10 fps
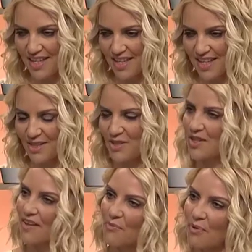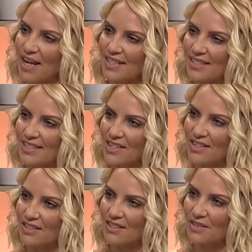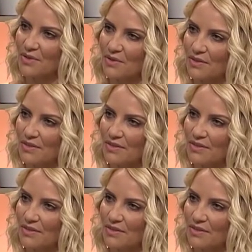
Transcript: think kids should have a practice session at school?